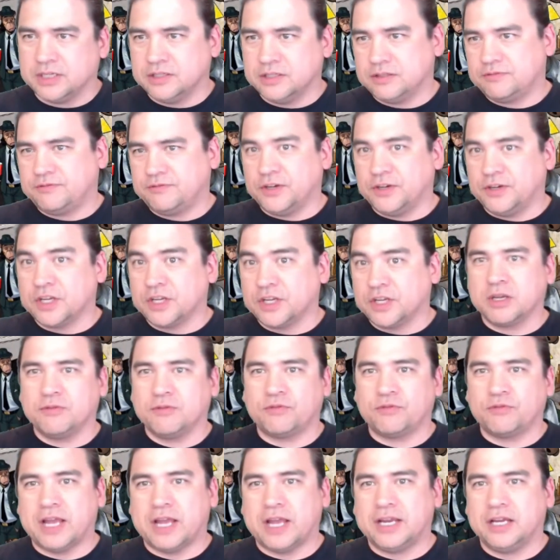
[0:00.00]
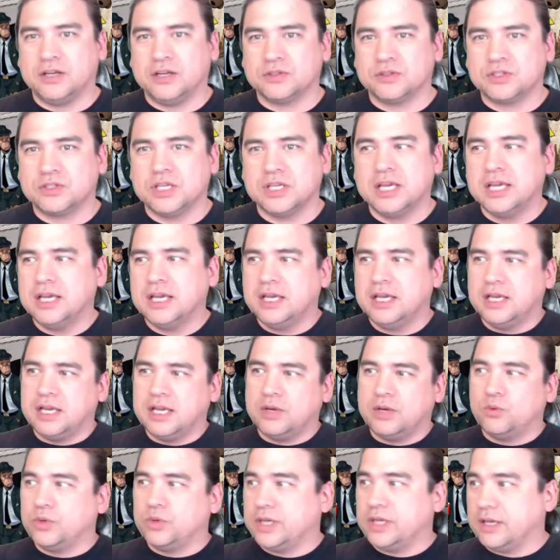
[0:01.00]
Funky Monkey Frat House,
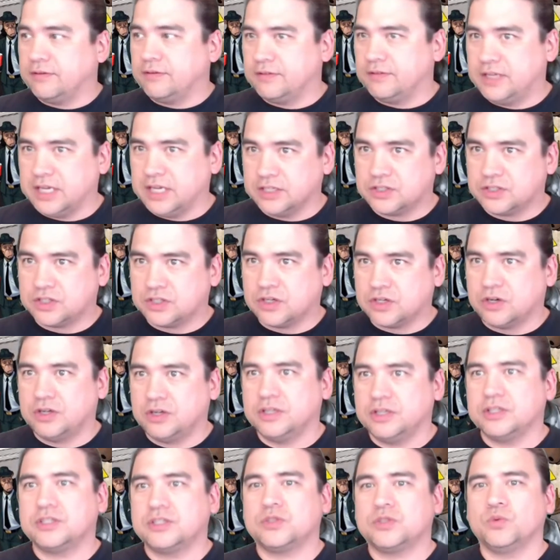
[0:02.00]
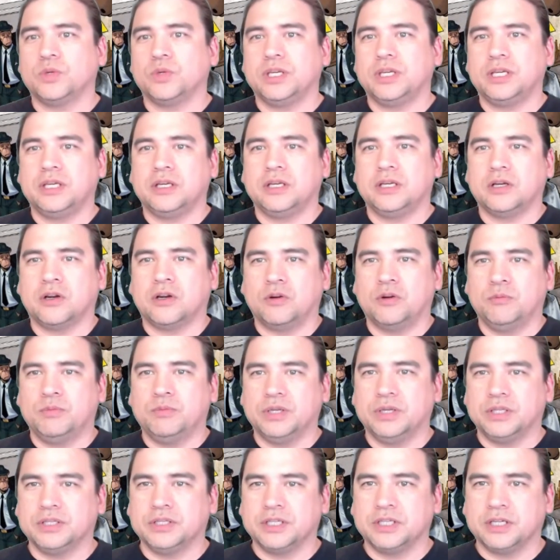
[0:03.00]
we have guest artists. We are
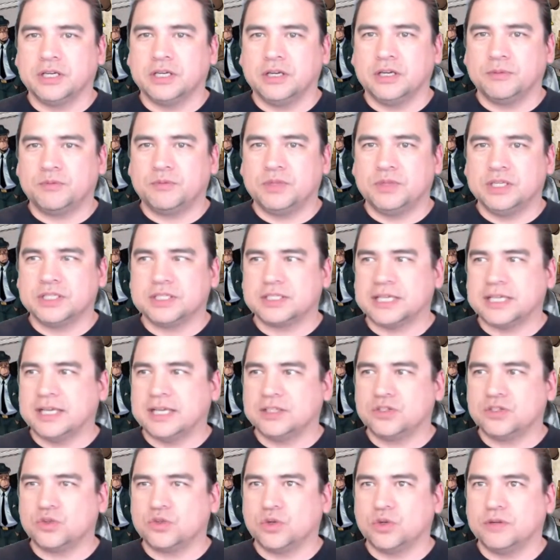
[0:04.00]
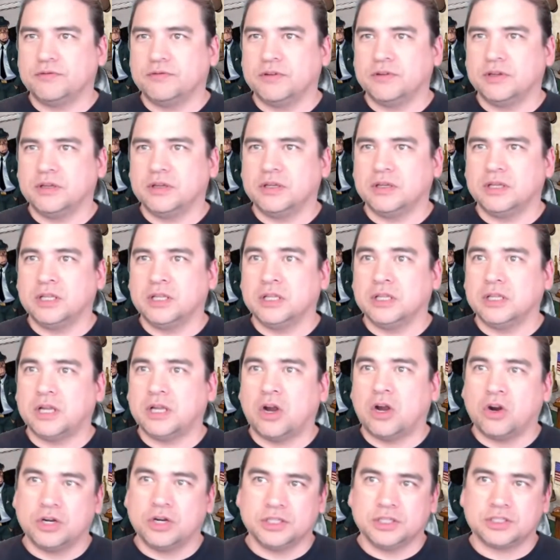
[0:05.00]
building up this as sort of a
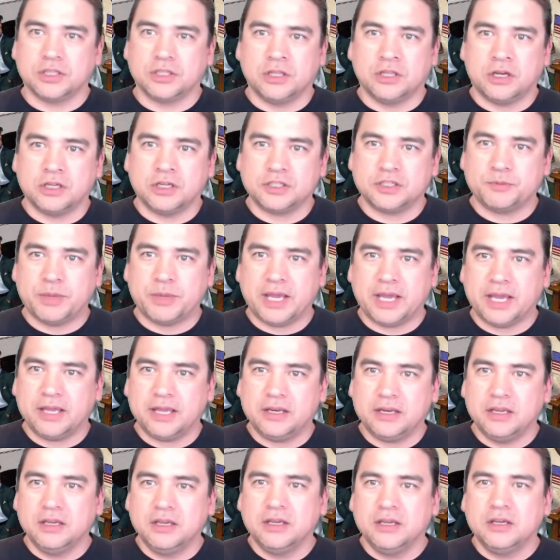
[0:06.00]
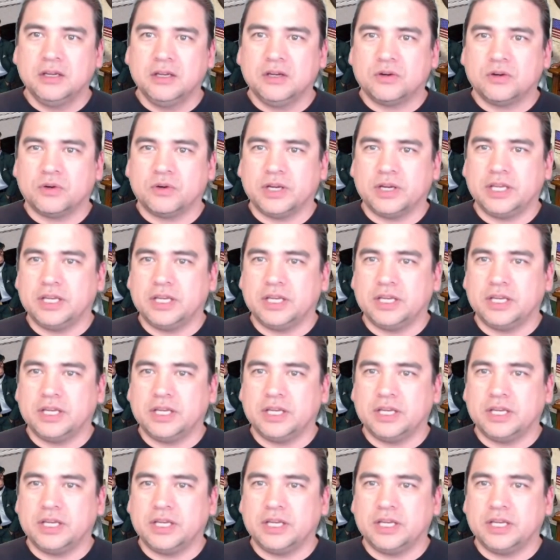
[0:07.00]
artist launch pad, right?